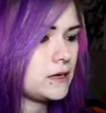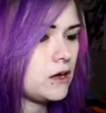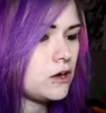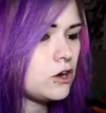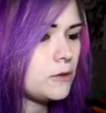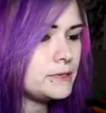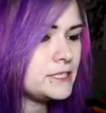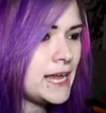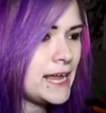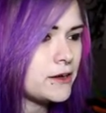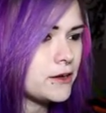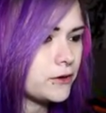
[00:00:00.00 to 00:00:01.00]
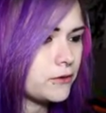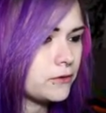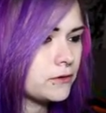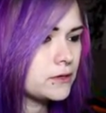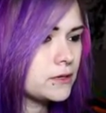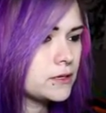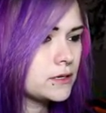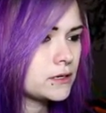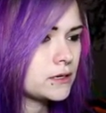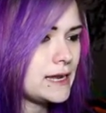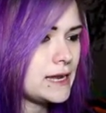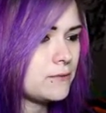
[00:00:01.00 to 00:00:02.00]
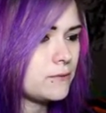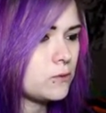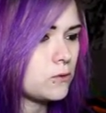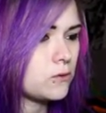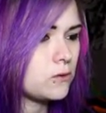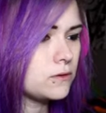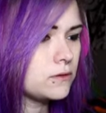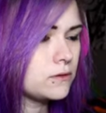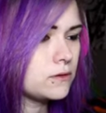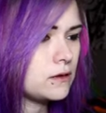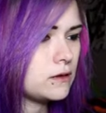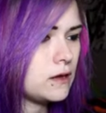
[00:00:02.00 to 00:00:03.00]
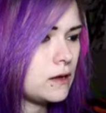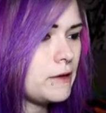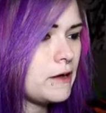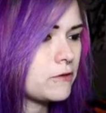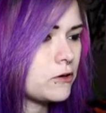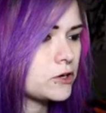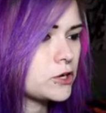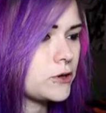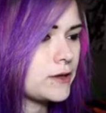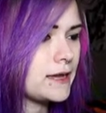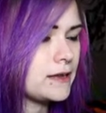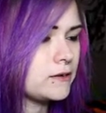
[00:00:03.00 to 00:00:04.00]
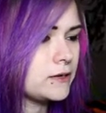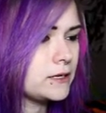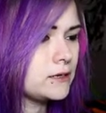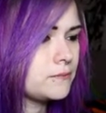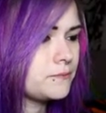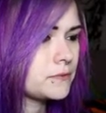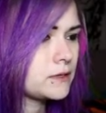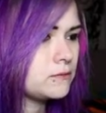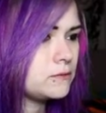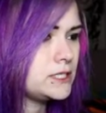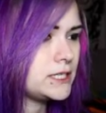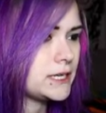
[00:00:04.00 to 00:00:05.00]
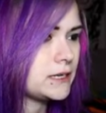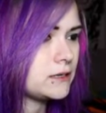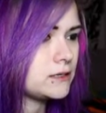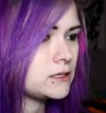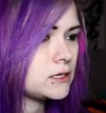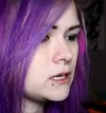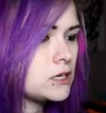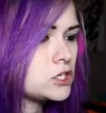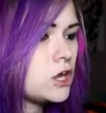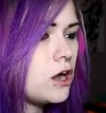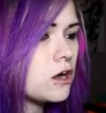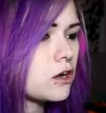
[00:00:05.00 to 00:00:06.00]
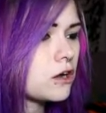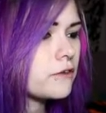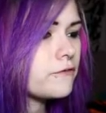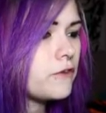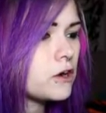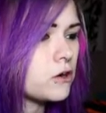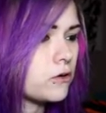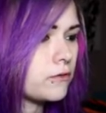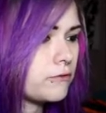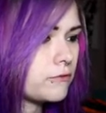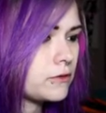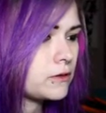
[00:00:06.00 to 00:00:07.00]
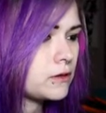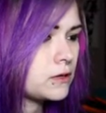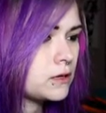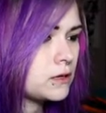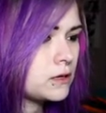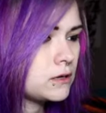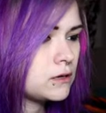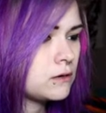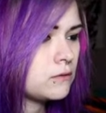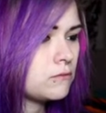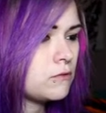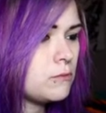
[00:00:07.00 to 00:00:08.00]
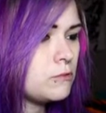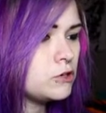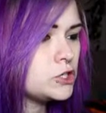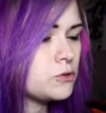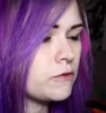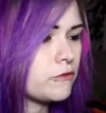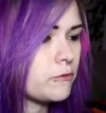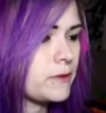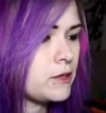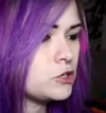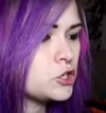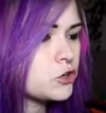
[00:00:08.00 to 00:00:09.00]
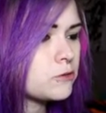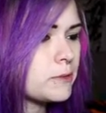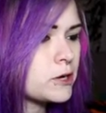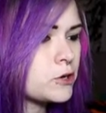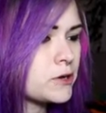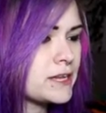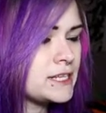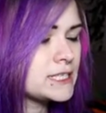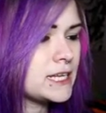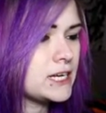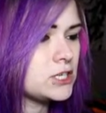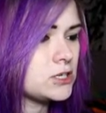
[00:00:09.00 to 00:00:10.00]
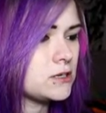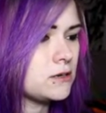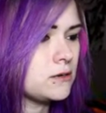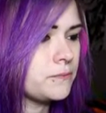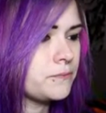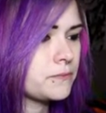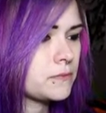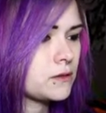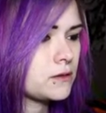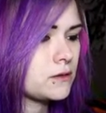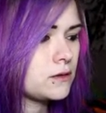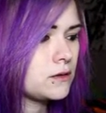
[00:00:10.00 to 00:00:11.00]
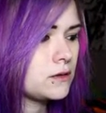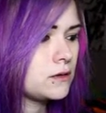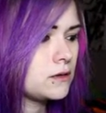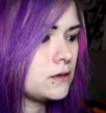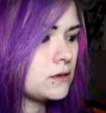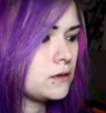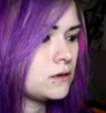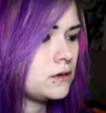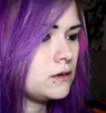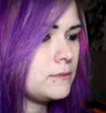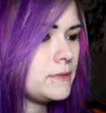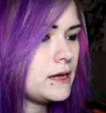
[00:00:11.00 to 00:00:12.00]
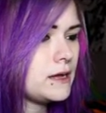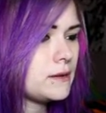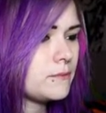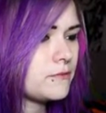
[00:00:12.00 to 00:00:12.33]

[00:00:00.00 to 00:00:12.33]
I've got potato! Can I eat it raw? But I've got to cook it, haven't I? Ridiculous. Shark, fuck off. What more do you want from me? You took my cooking station. Oh man, I'm